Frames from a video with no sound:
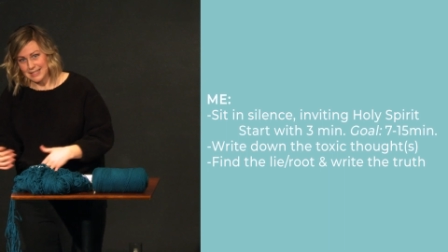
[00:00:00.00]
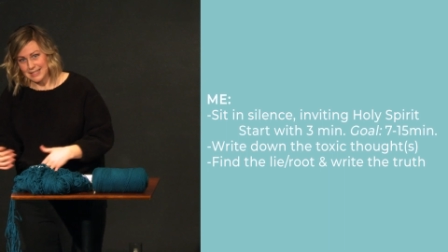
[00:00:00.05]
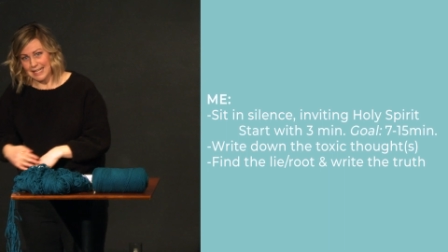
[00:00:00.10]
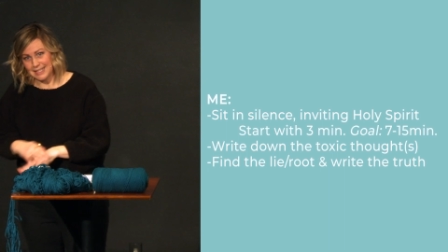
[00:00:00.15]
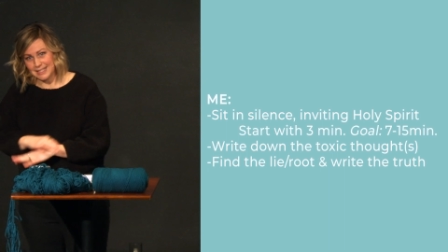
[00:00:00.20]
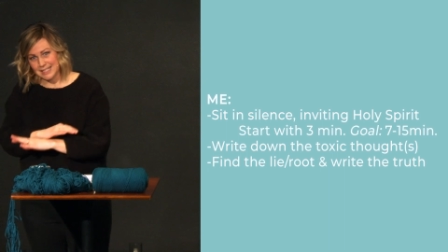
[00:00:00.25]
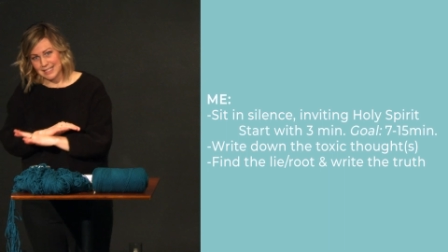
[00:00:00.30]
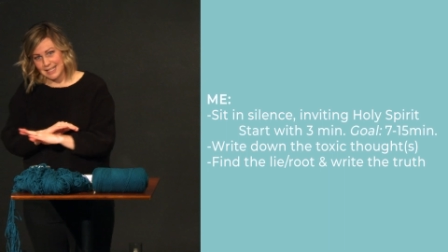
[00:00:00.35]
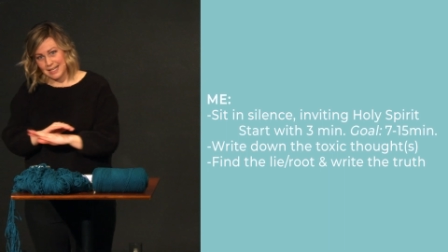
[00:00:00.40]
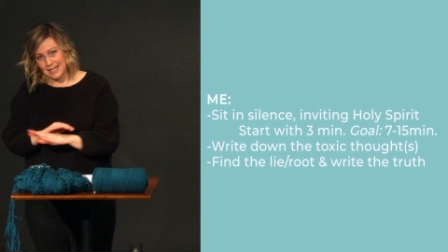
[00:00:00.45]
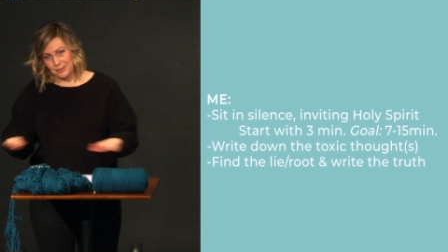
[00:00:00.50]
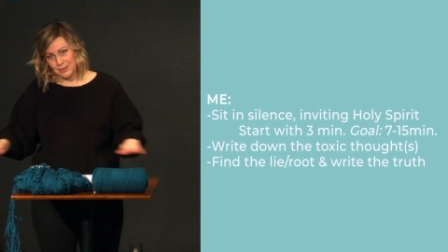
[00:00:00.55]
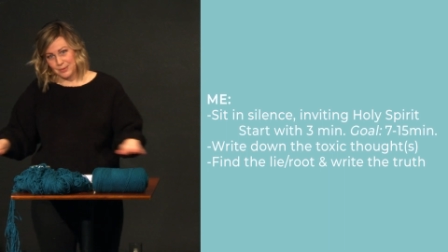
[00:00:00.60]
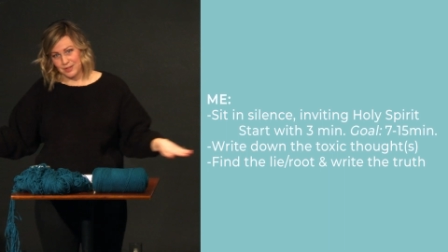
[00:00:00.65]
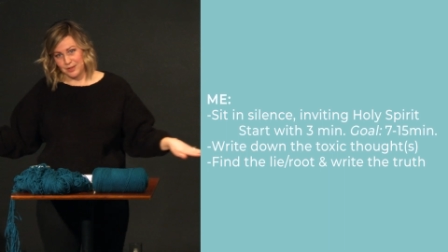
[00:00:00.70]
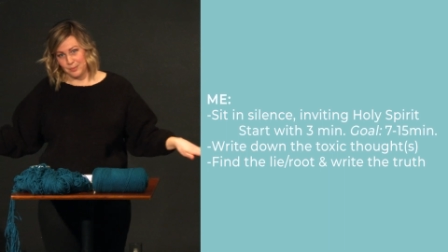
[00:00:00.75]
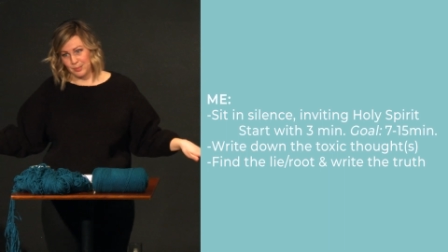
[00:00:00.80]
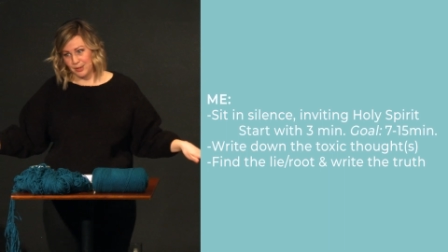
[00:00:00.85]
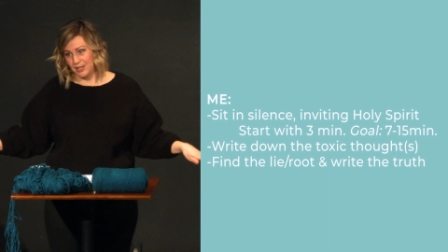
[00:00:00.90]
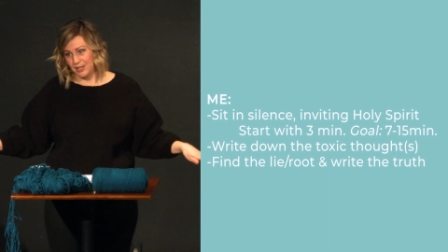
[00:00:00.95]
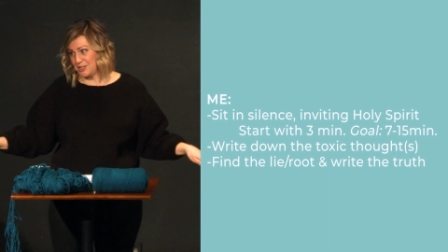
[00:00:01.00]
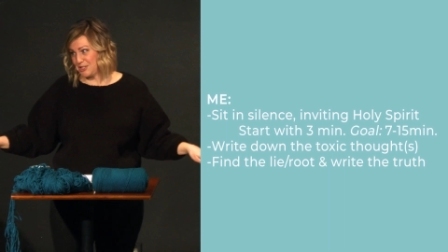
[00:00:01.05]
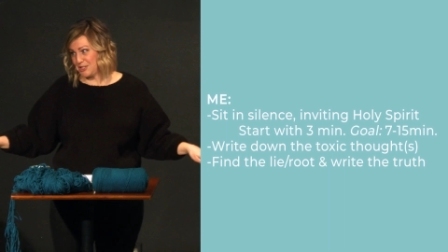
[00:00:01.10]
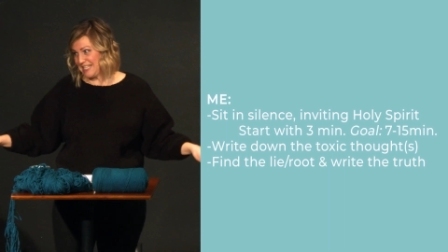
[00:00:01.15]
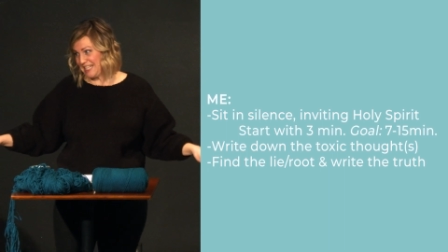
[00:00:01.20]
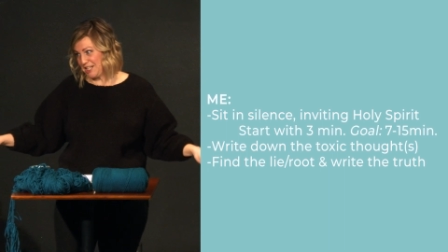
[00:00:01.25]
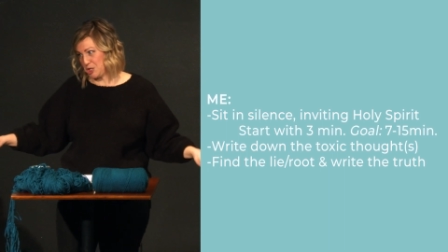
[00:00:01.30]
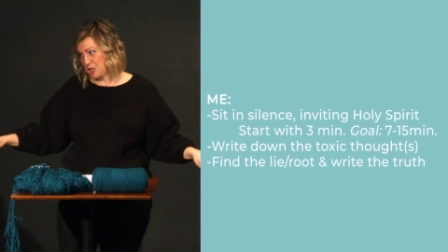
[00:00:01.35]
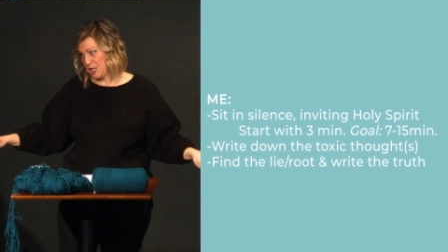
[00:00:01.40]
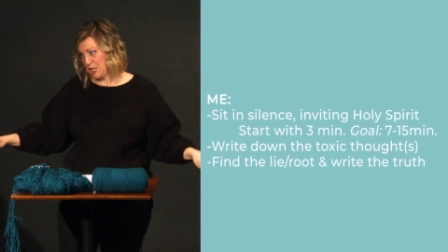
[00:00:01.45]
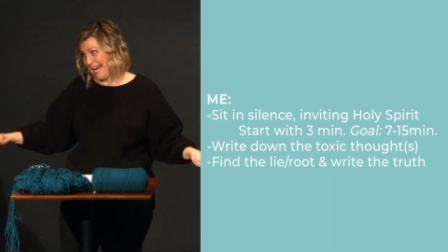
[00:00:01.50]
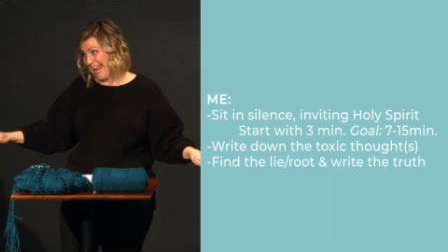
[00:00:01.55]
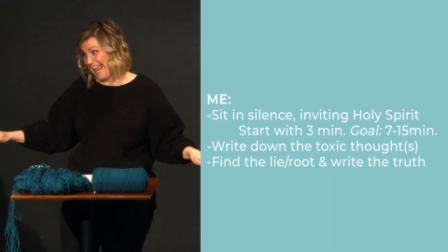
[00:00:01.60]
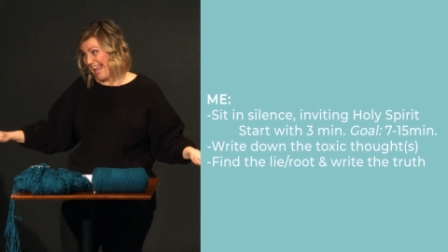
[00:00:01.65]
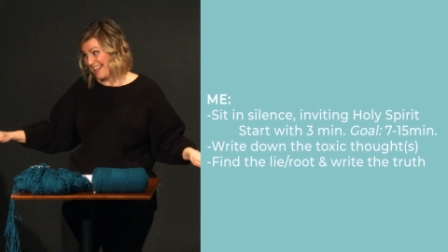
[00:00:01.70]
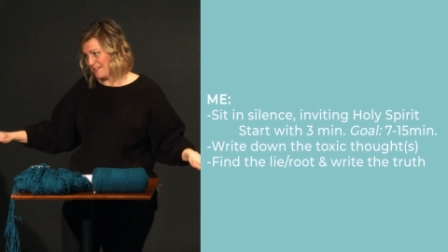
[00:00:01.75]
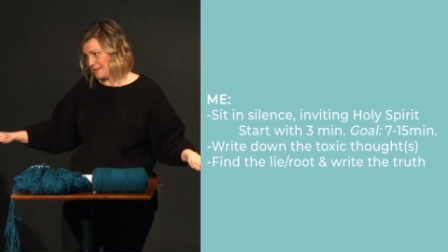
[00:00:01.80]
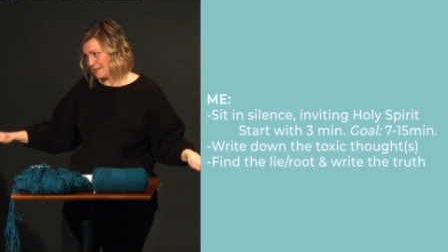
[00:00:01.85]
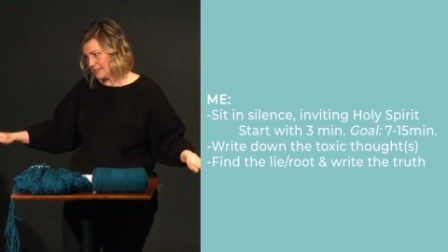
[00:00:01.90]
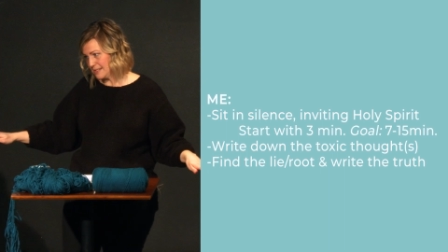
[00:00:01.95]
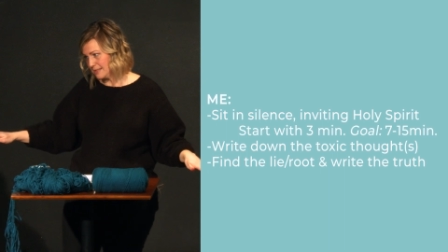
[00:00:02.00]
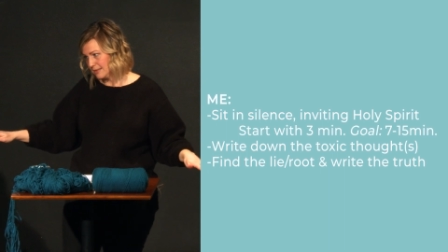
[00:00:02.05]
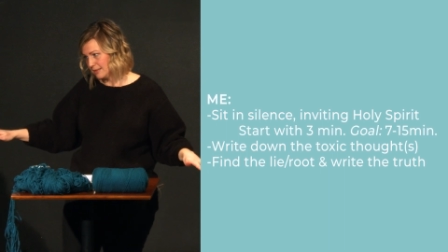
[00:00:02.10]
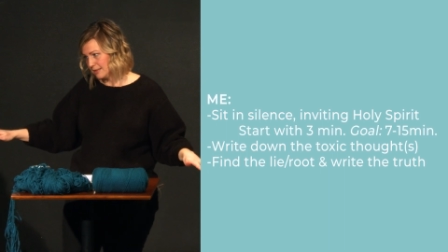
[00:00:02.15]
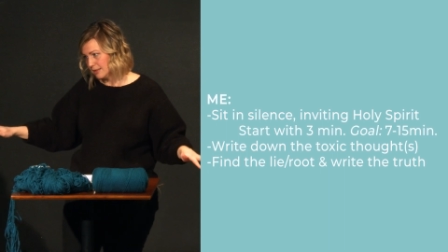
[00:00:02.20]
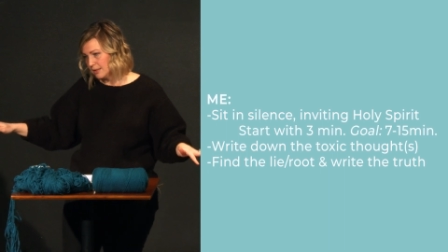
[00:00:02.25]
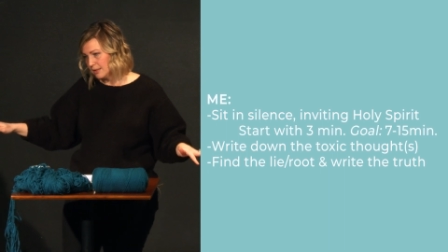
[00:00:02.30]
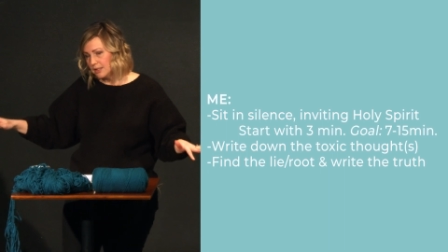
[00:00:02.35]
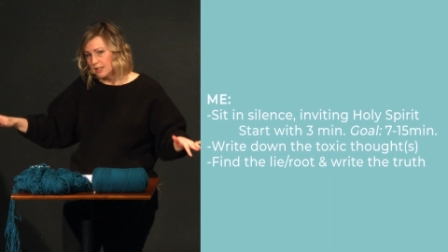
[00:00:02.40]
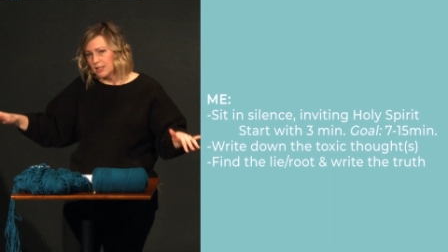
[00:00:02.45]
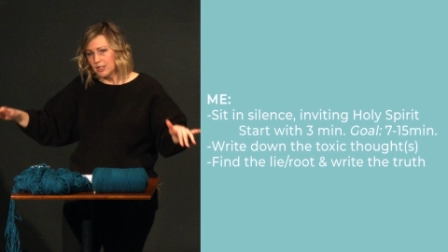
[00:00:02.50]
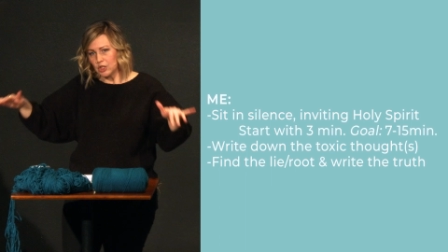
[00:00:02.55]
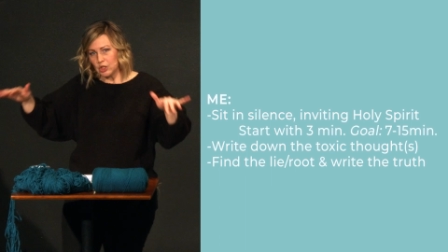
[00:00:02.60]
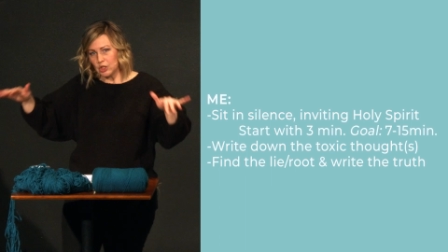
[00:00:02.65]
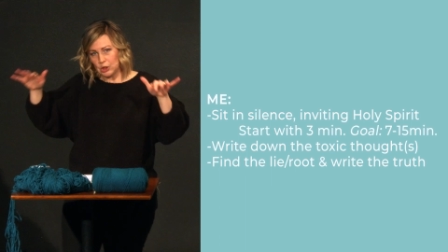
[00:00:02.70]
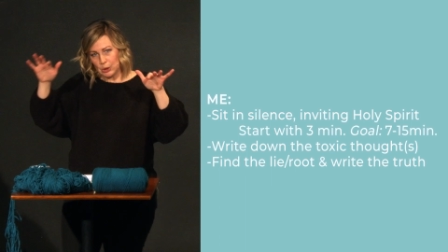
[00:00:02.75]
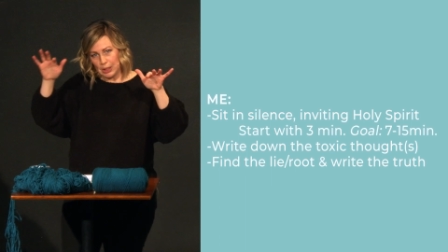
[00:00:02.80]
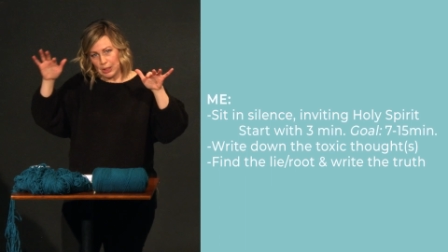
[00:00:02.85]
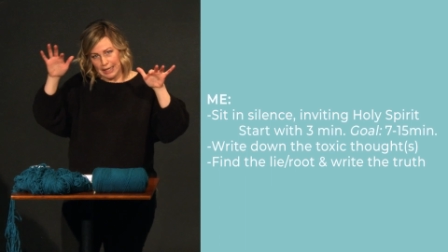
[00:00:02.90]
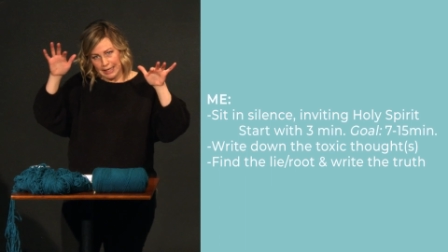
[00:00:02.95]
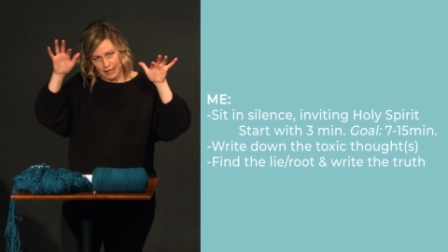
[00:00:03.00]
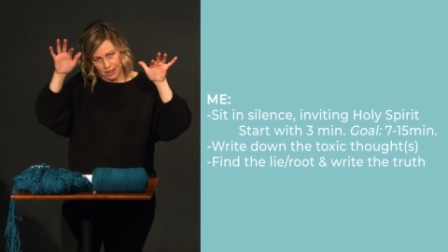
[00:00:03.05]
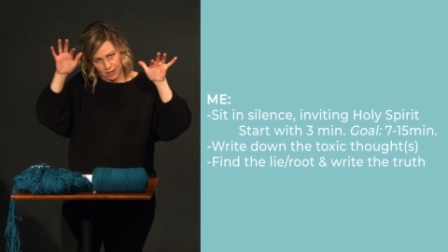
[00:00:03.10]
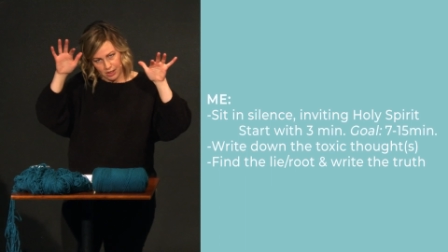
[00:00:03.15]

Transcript: That's not where the prayer session ends. You got to